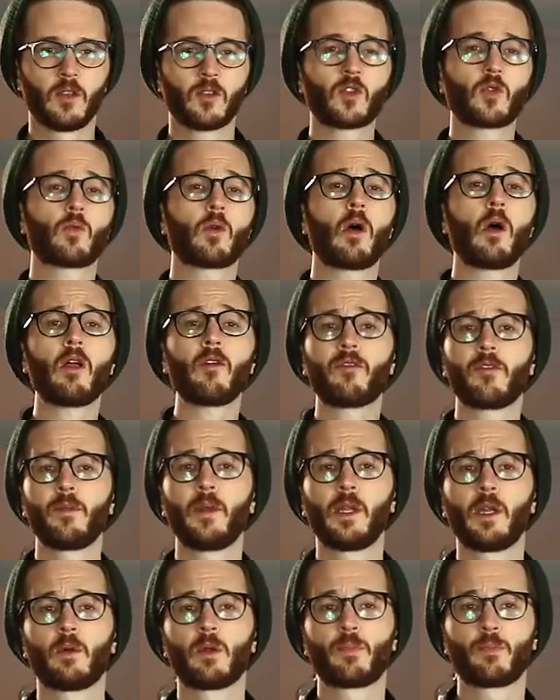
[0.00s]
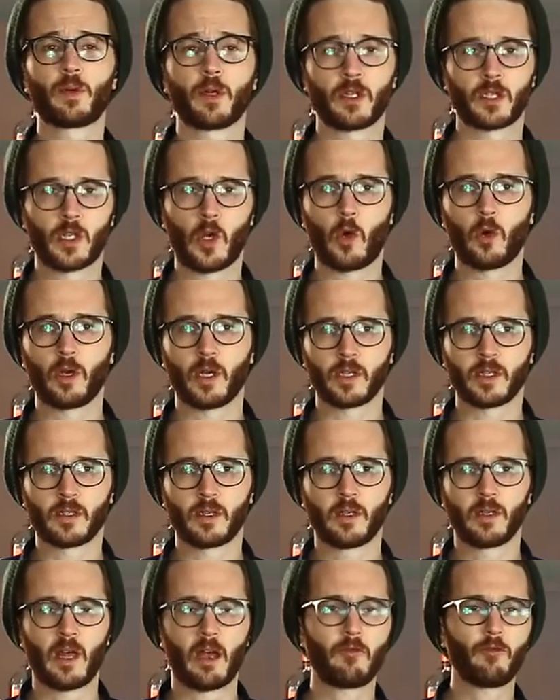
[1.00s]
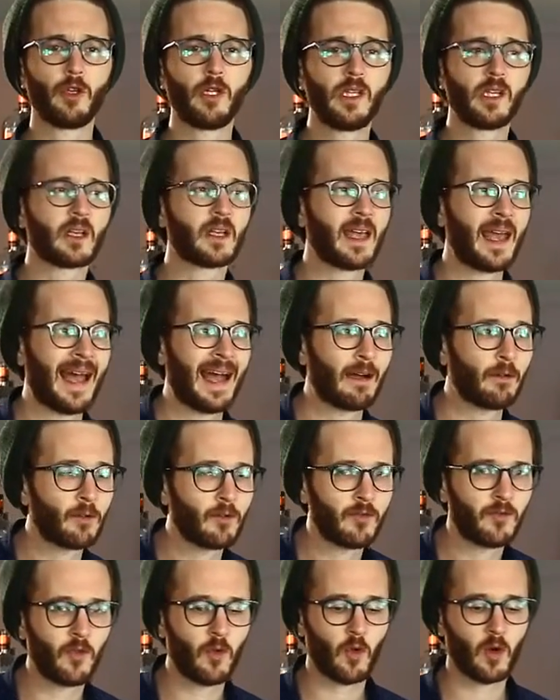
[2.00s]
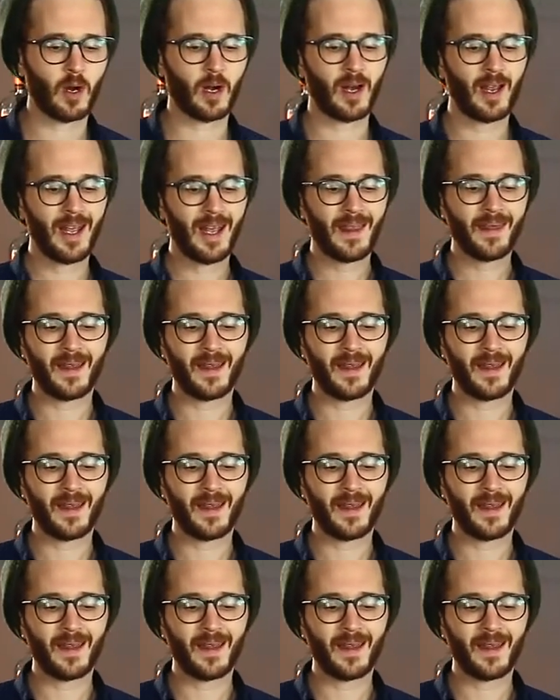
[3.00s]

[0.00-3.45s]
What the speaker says: So we're all familiar with personas that really account for